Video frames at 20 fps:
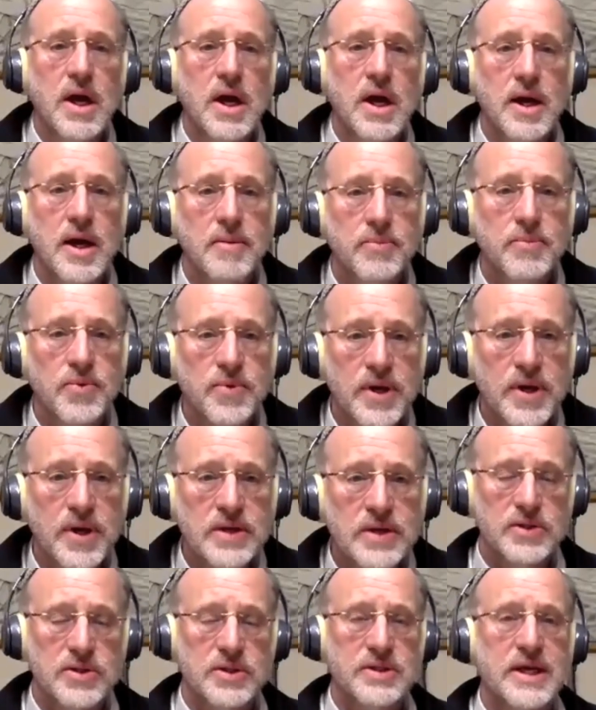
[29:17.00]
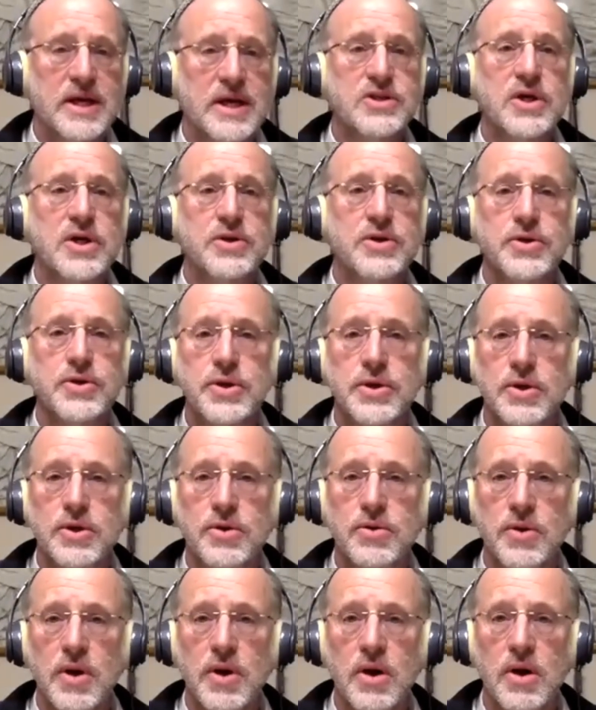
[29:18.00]
Embrace it. That's how you're going to
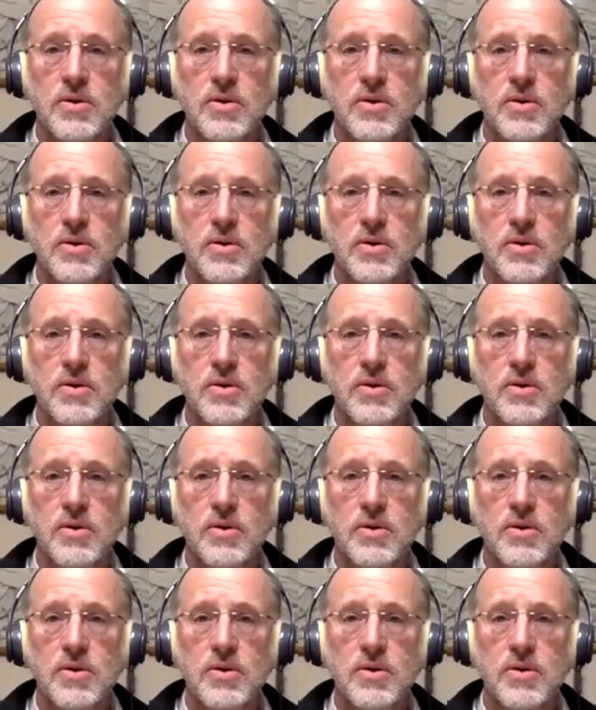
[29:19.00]
grow.